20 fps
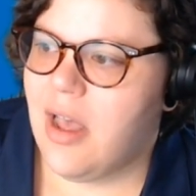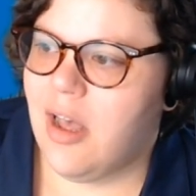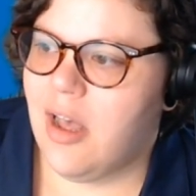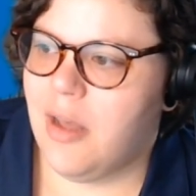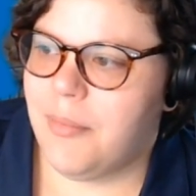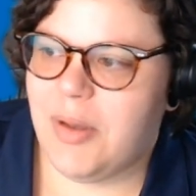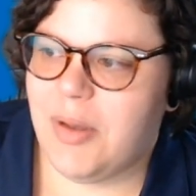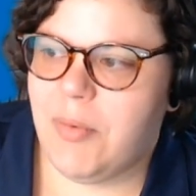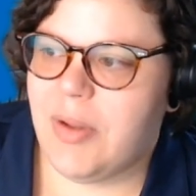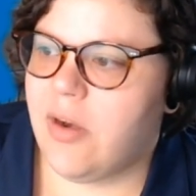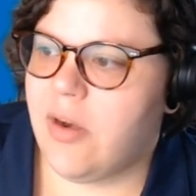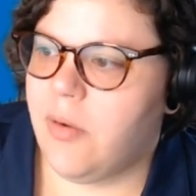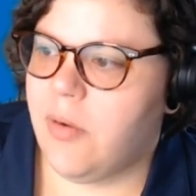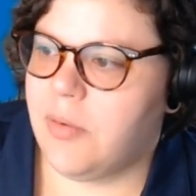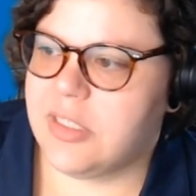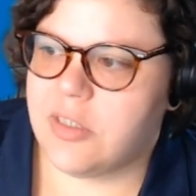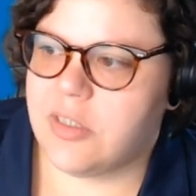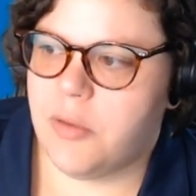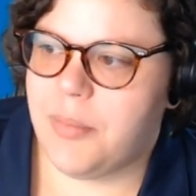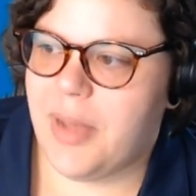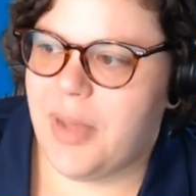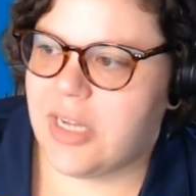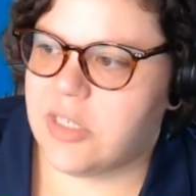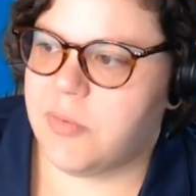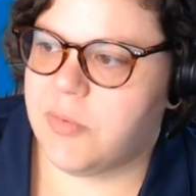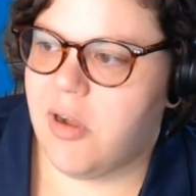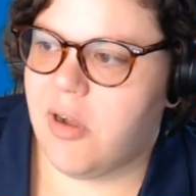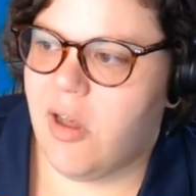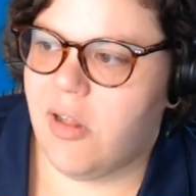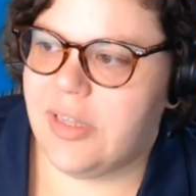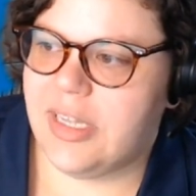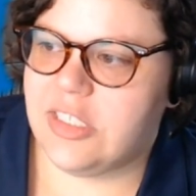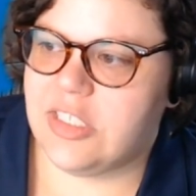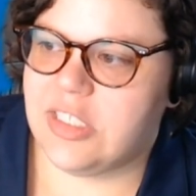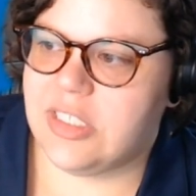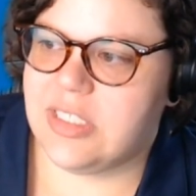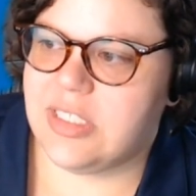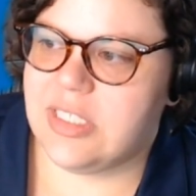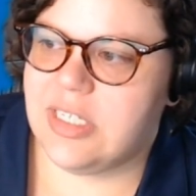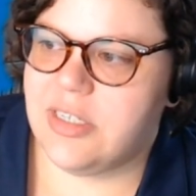And we can always go back to our all
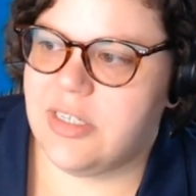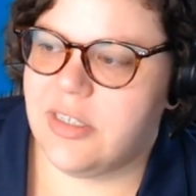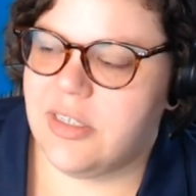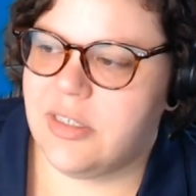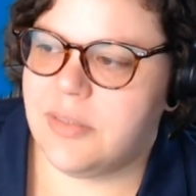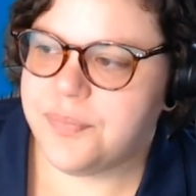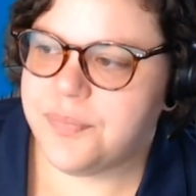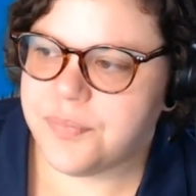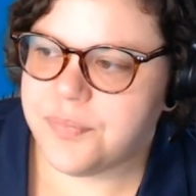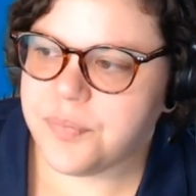ages here.